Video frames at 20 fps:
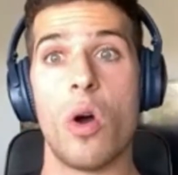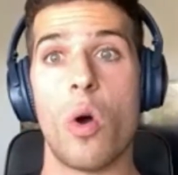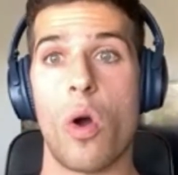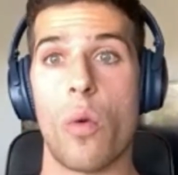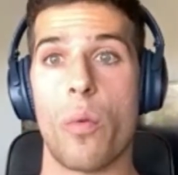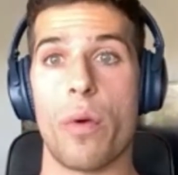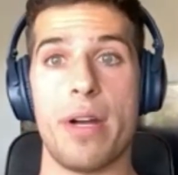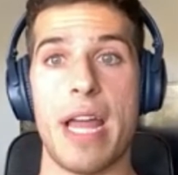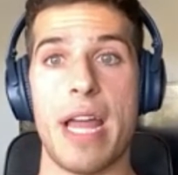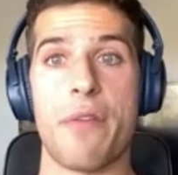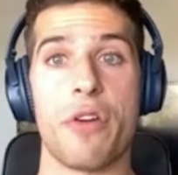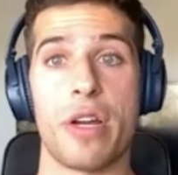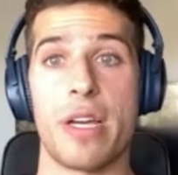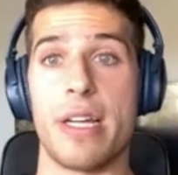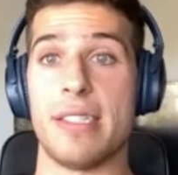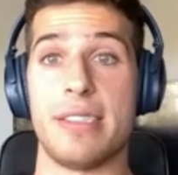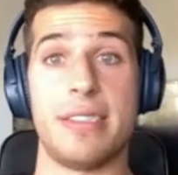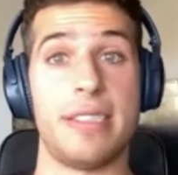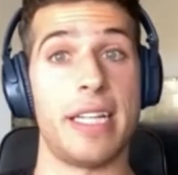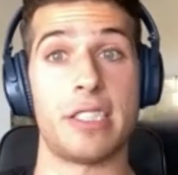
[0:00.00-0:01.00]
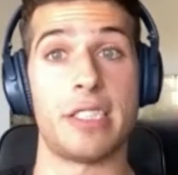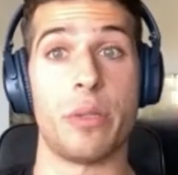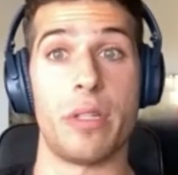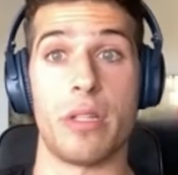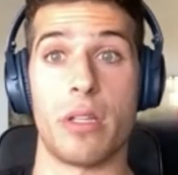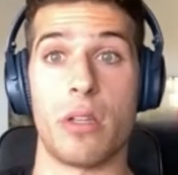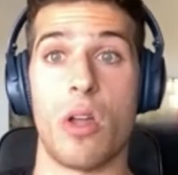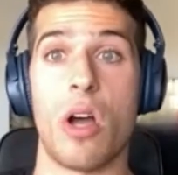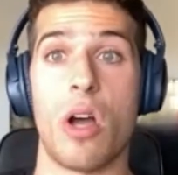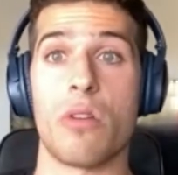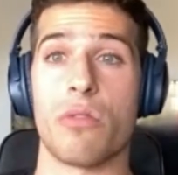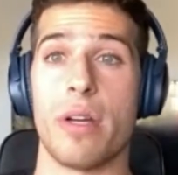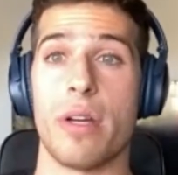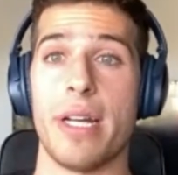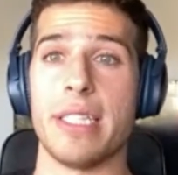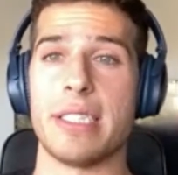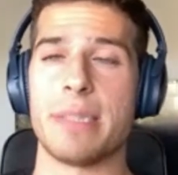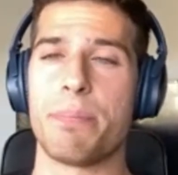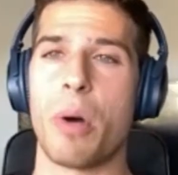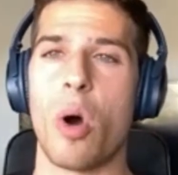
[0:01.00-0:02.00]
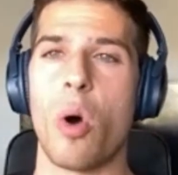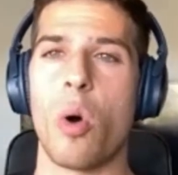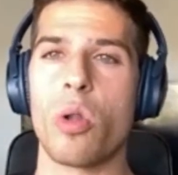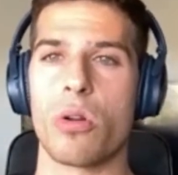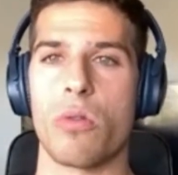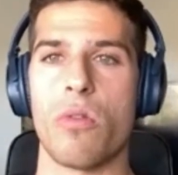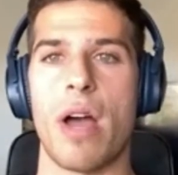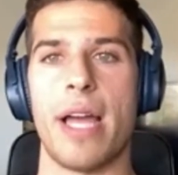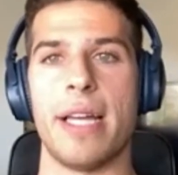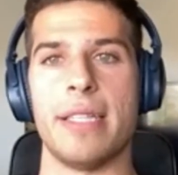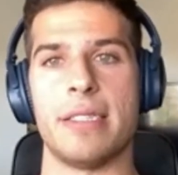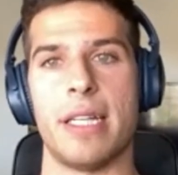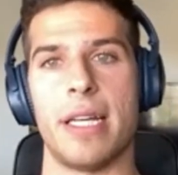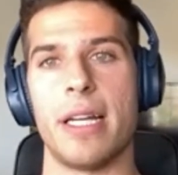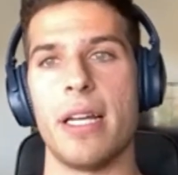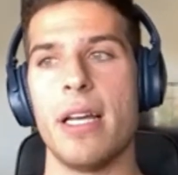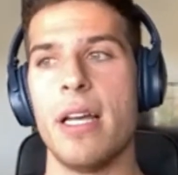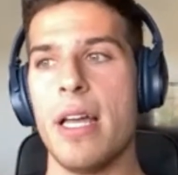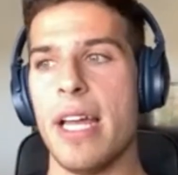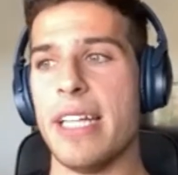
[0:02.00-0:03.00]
or we're never going to stick to it in the long run. It's polarizing.